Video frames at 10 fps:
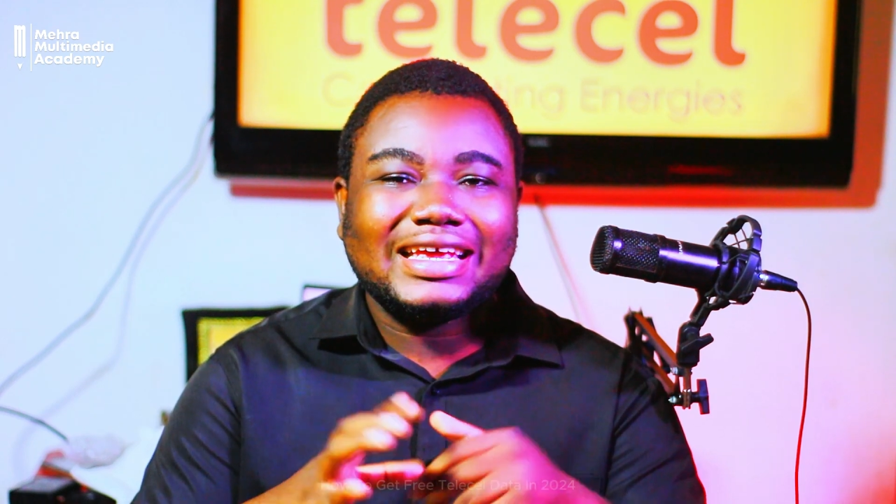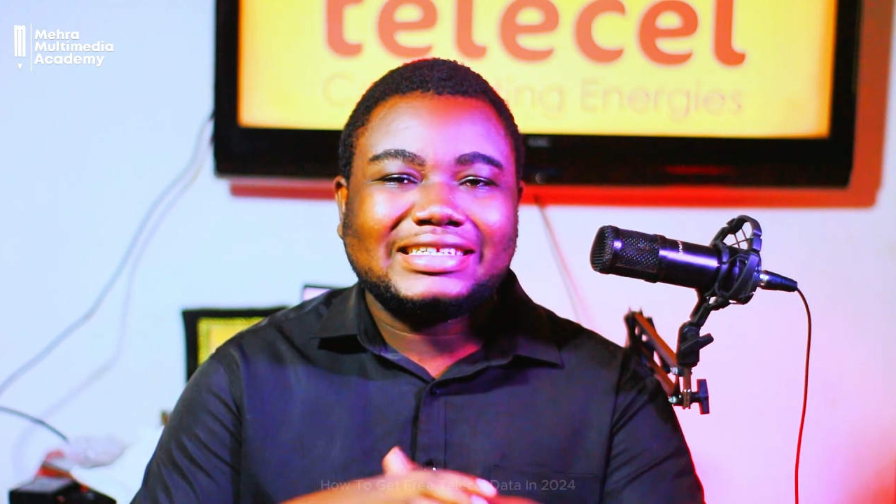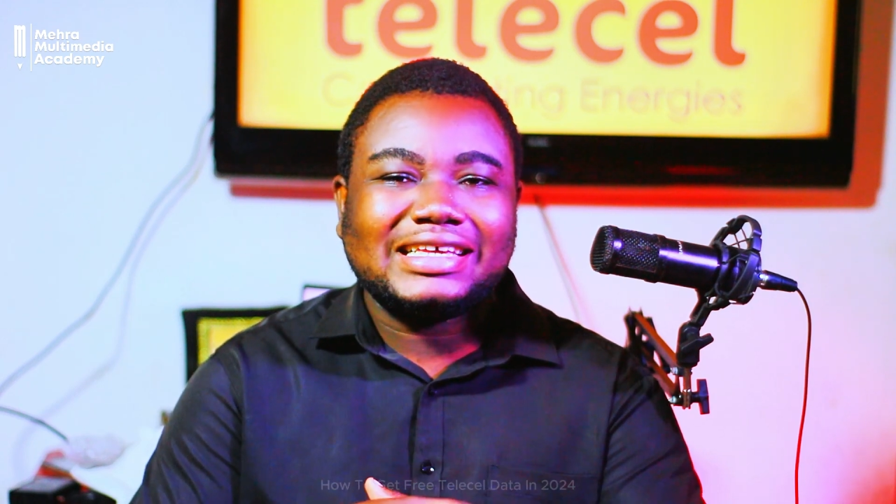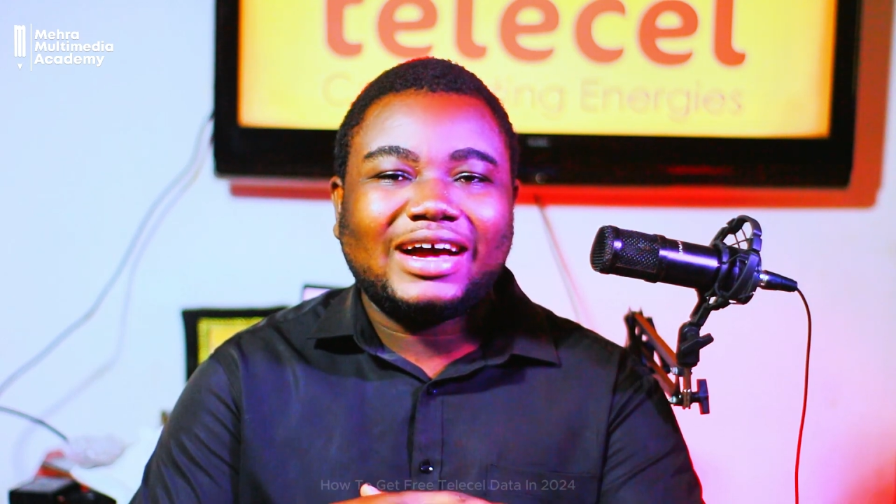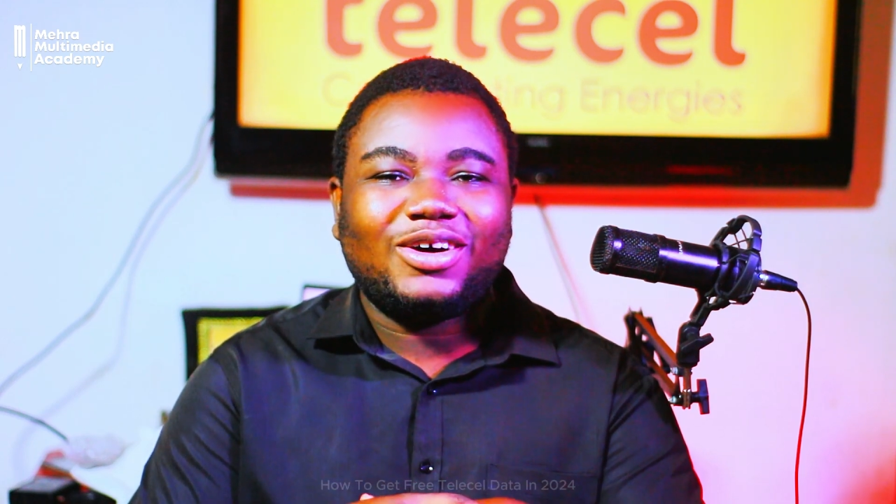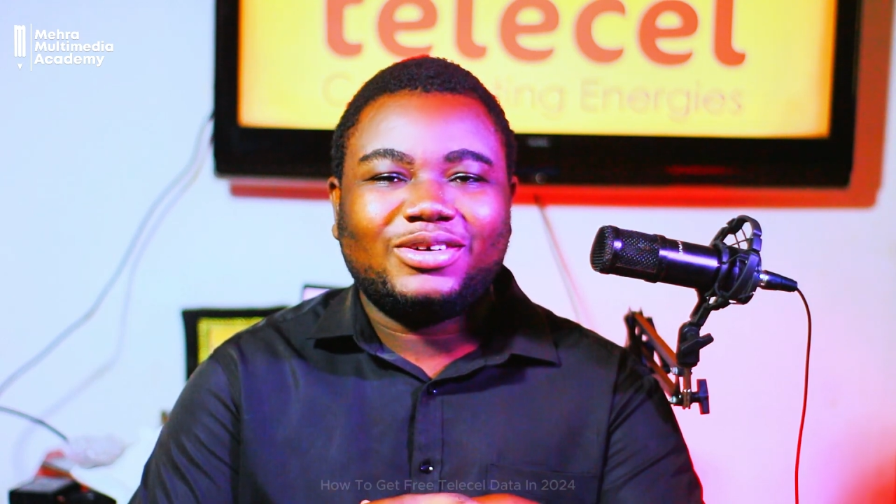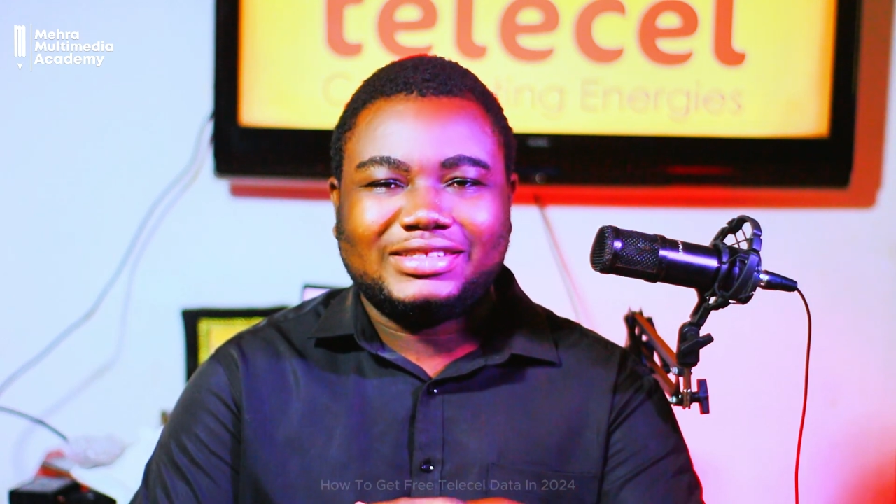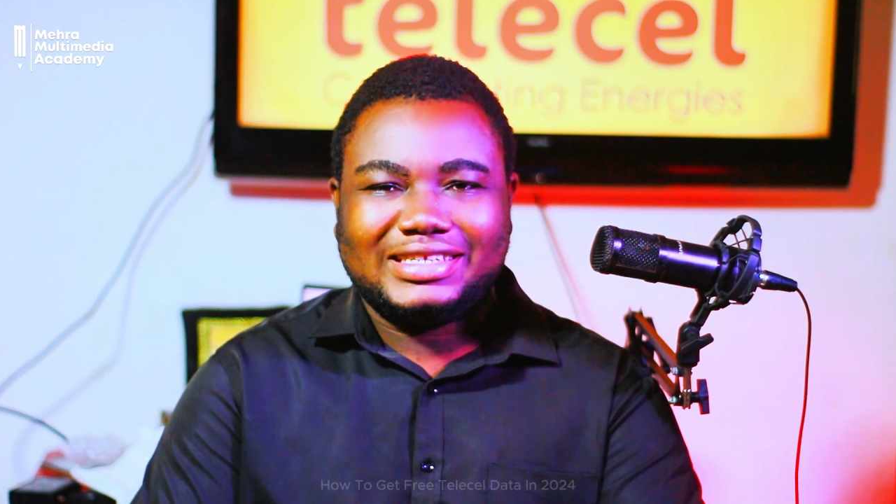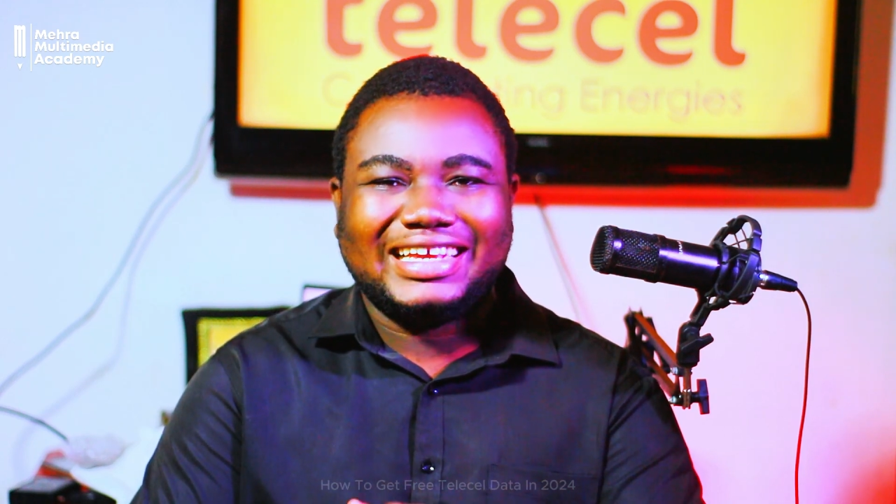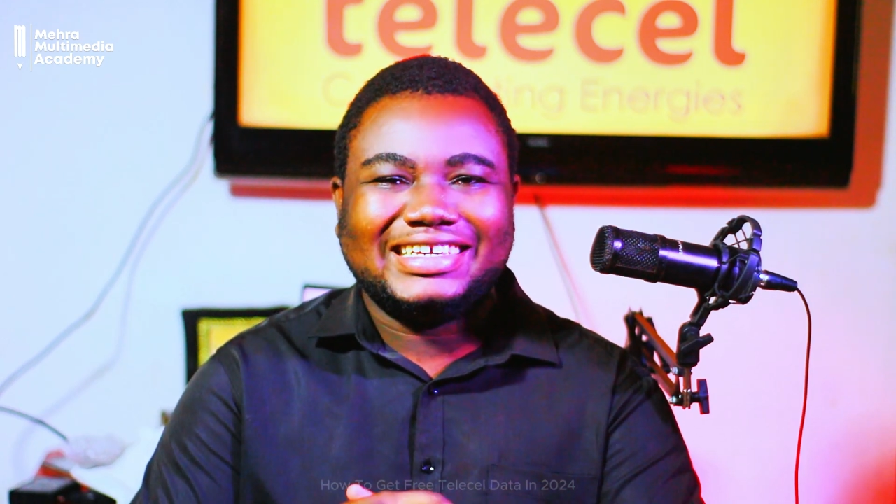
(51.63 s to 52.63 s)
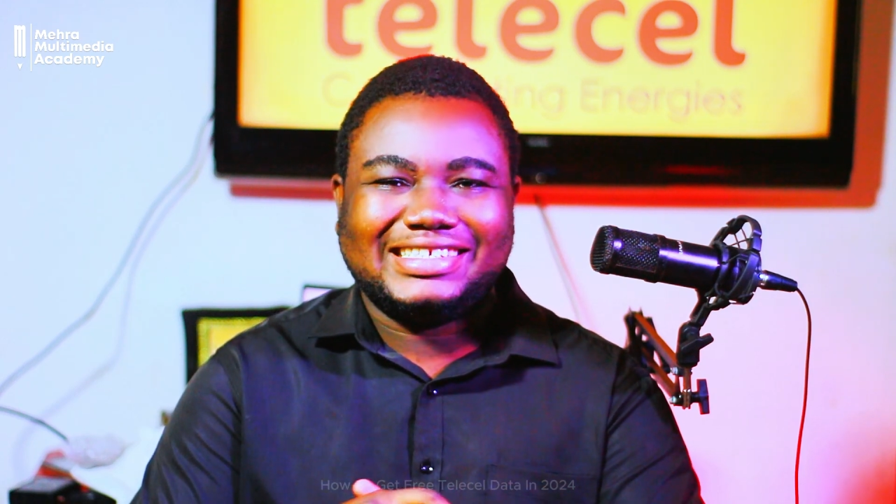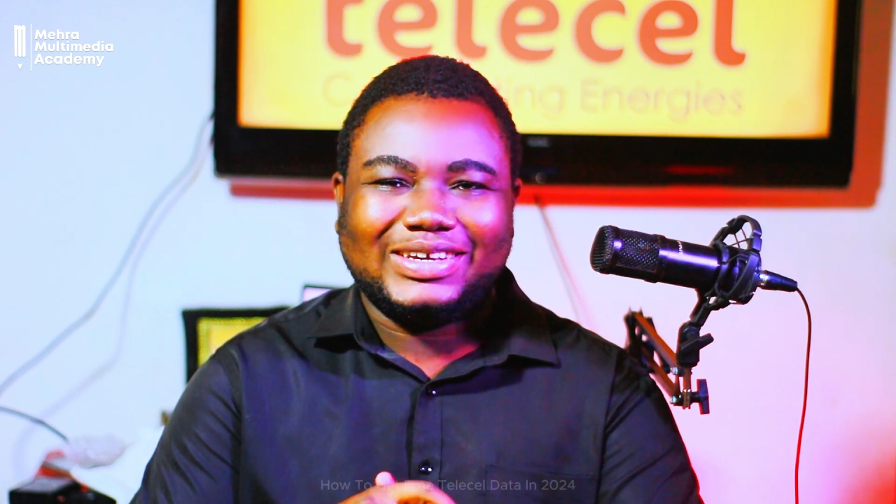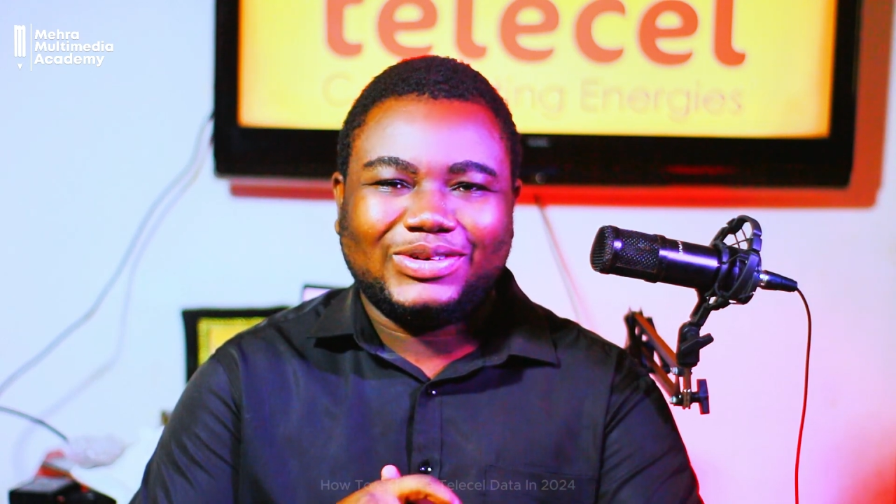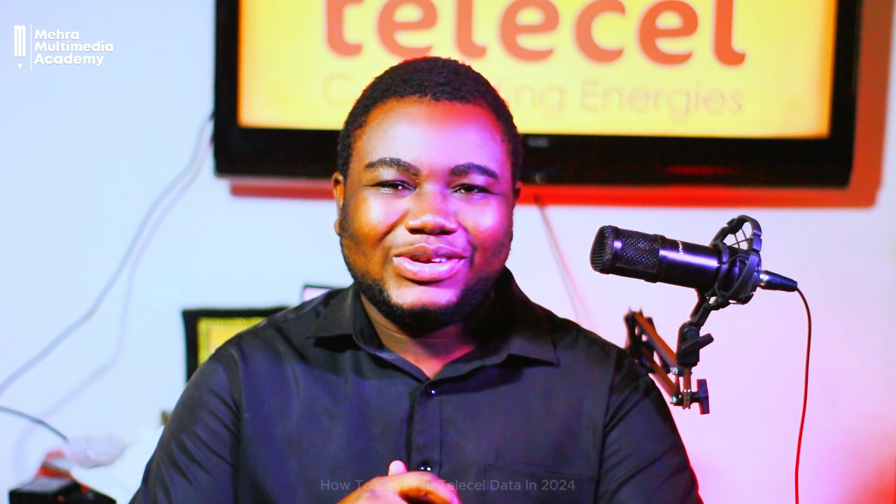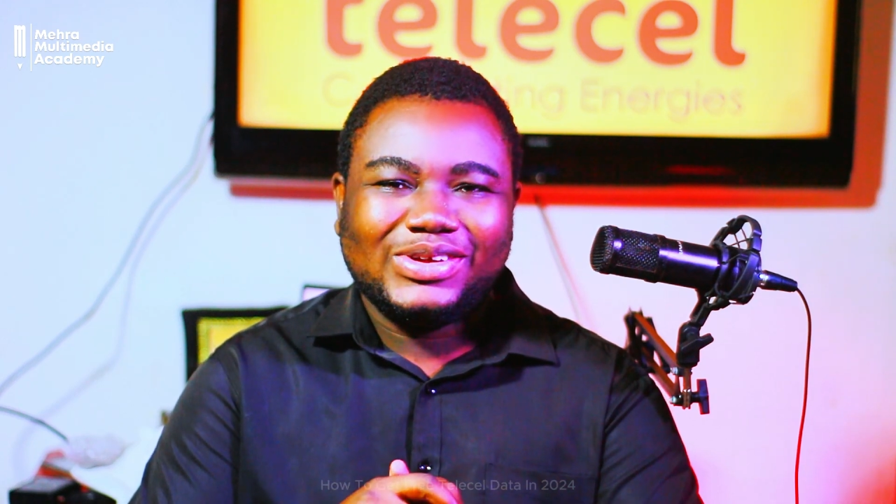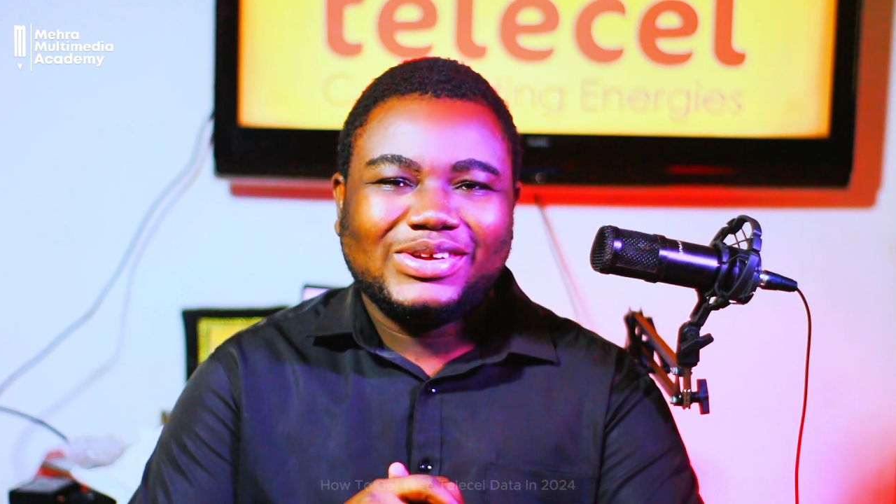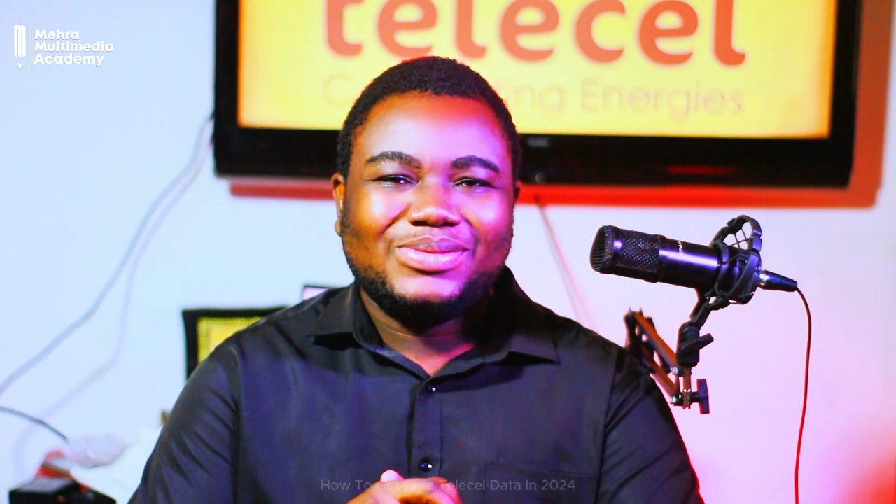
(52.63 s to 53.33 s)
data on Telecel.